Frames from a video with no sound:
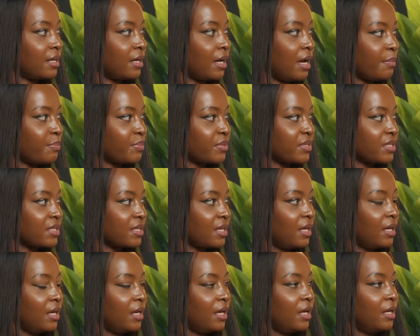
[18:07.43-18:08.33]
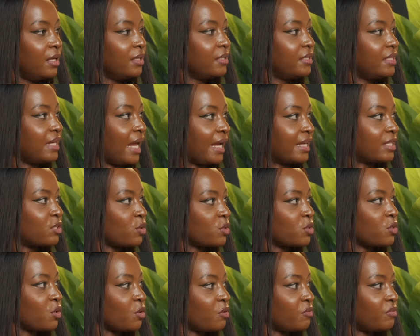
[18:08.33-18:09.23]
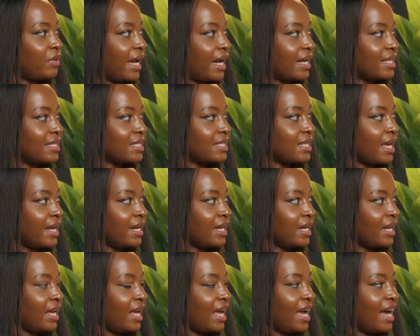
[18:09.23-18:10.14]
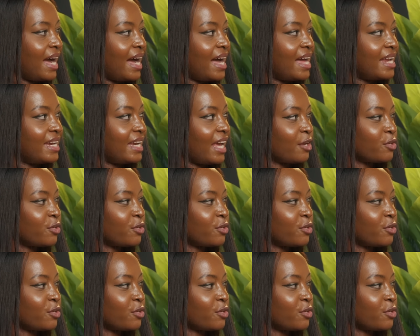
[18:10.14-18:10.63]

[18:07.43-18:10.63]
cups, like so, sort of like a sign. Mm. And I